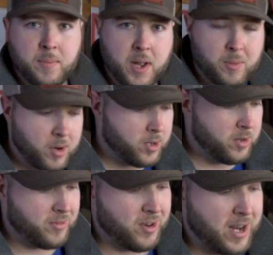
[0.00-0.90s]
Might work
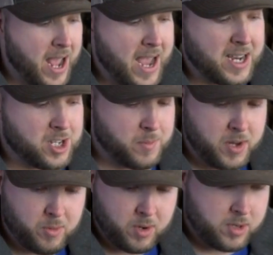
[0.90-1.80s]
good for an axe,
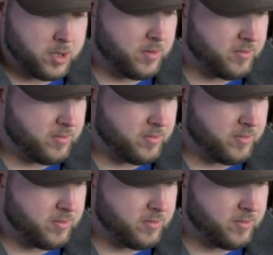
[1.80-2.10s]
might work good